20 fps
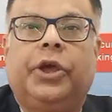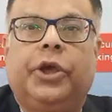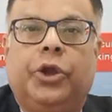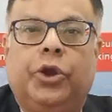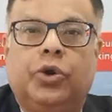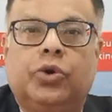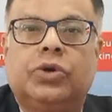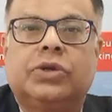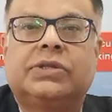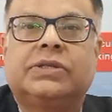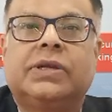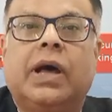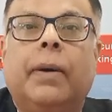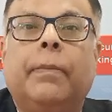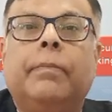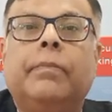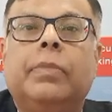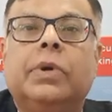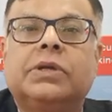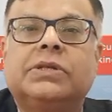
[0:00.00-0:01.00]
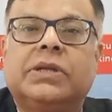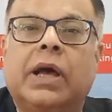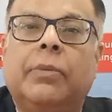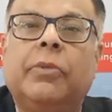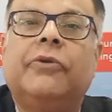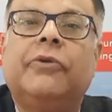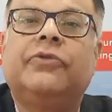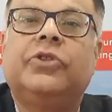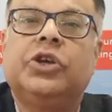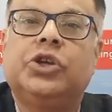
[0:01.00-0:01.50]
You know, some
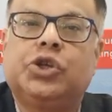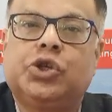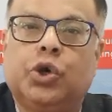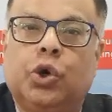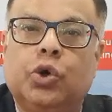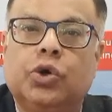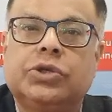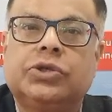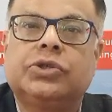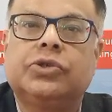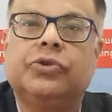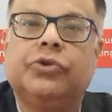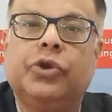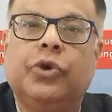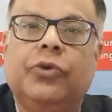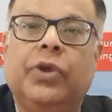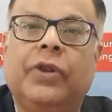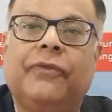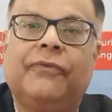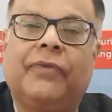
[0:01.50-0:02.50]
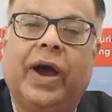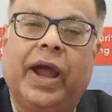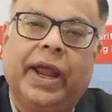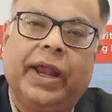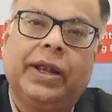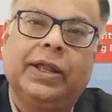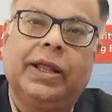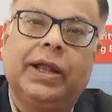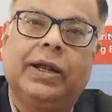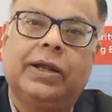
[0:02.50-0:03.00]
some of the shows you will
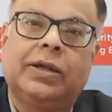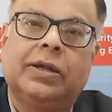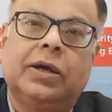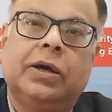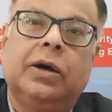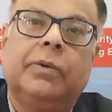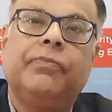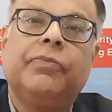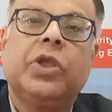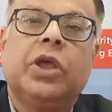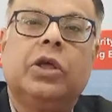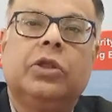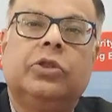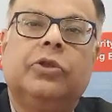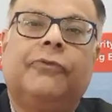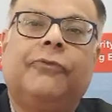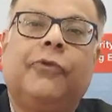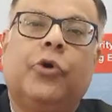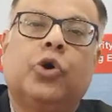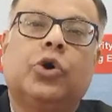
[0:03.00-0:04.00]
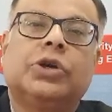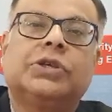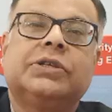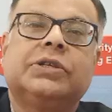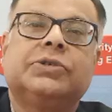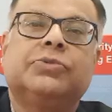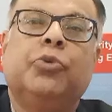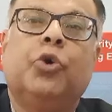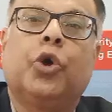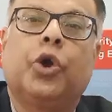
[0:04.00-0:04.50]
find that the focus
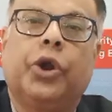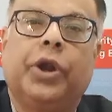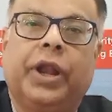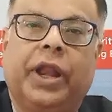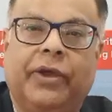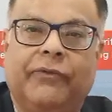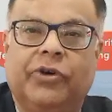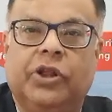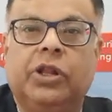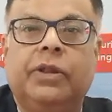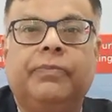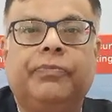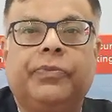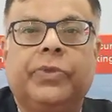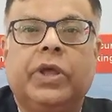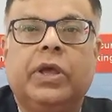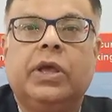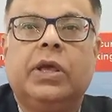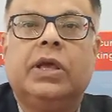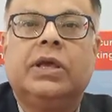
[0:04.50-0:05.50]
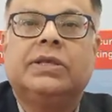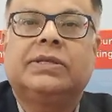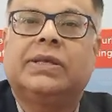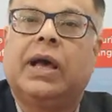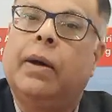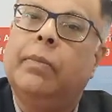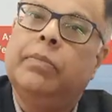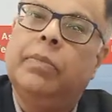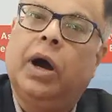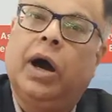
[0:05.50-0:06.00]
is more on naval,
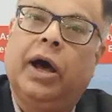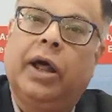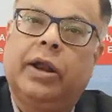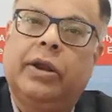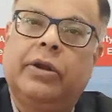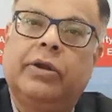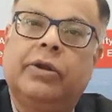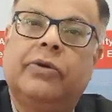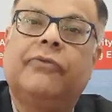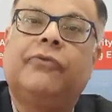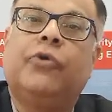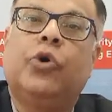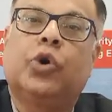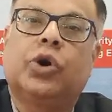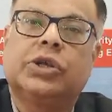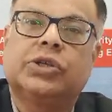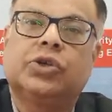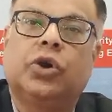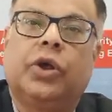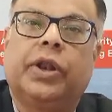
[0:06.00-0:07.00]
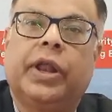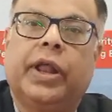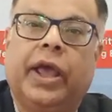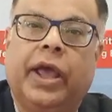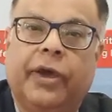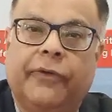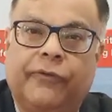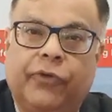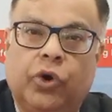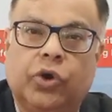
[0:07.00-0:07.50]
some are focused on
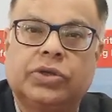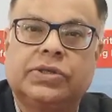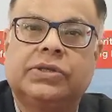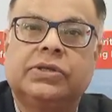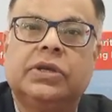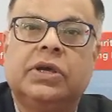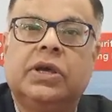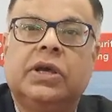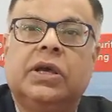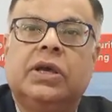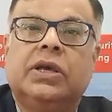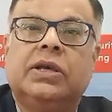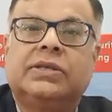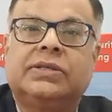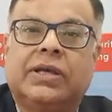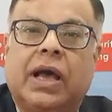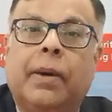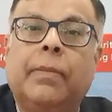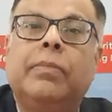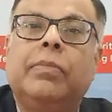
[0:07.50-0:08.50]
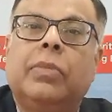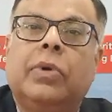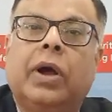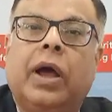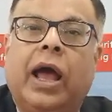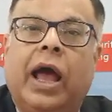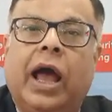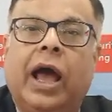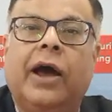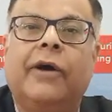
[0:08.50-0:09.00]
air force, some
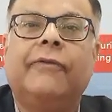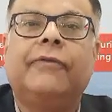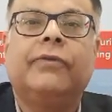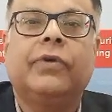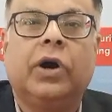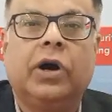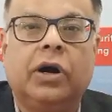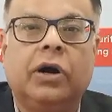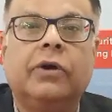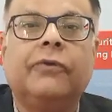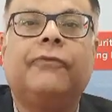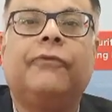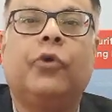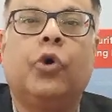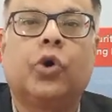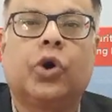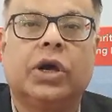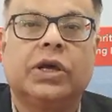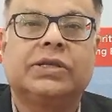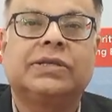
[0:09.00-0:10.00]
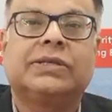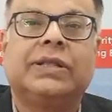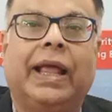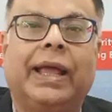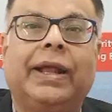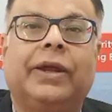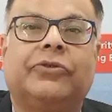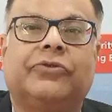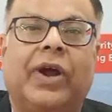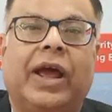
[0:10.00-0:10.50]
have a focus
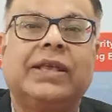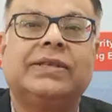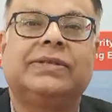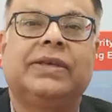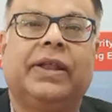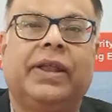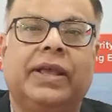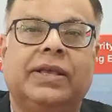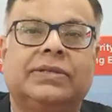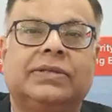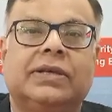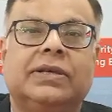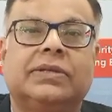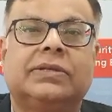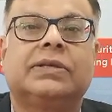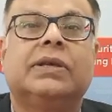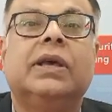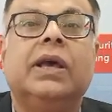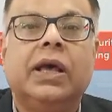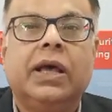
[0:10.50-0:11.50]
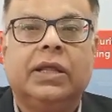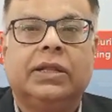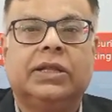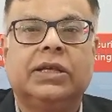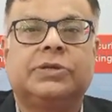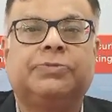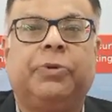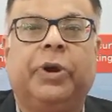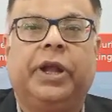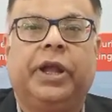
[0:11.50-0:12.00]
like tri series is
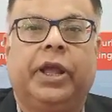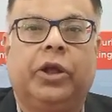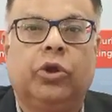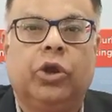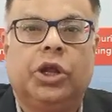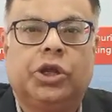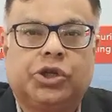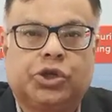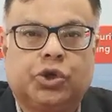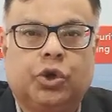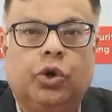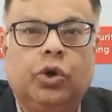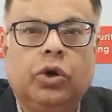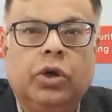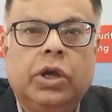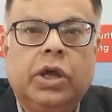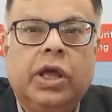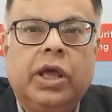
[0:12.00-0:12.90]
this particular show